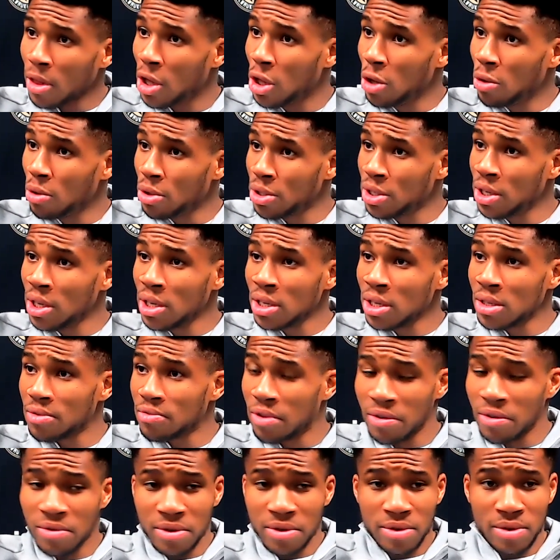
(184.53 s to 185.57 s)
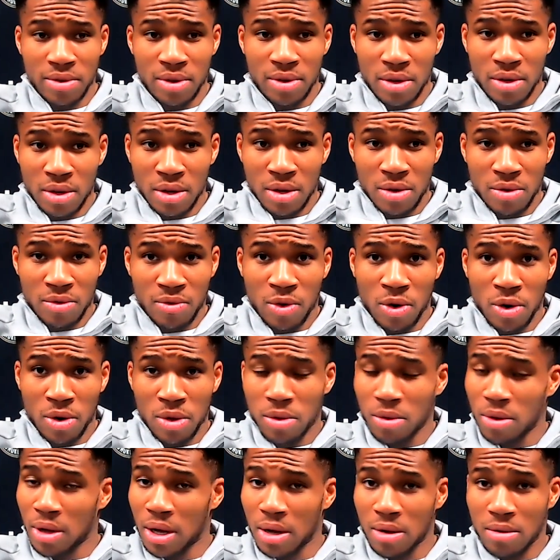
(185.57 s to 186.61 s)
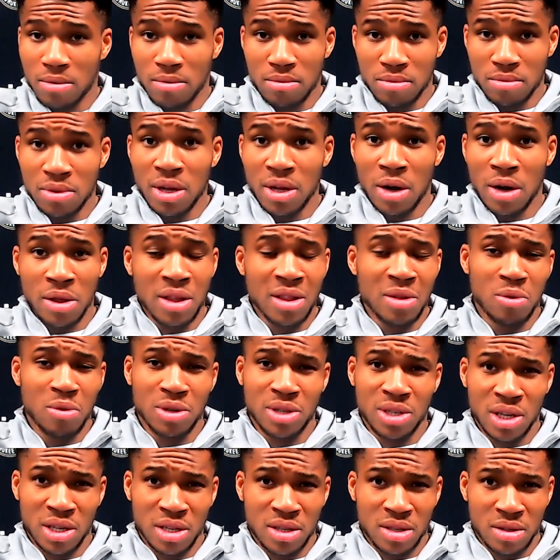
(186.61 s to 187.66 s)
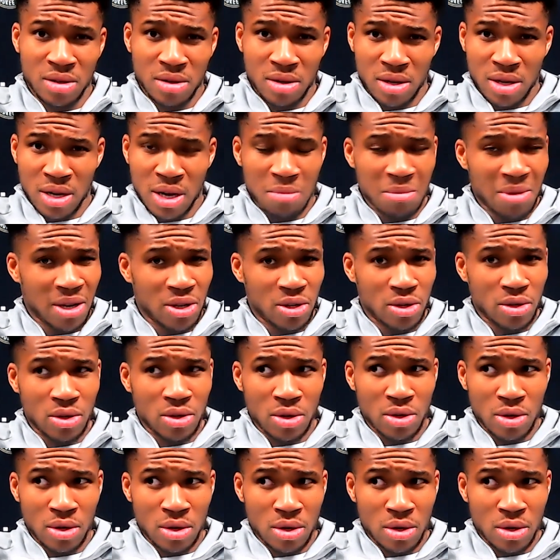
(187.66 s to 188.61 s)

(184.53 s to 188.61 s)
They were sixth, fifth, fourth. I think they were sixth. I'm not sure.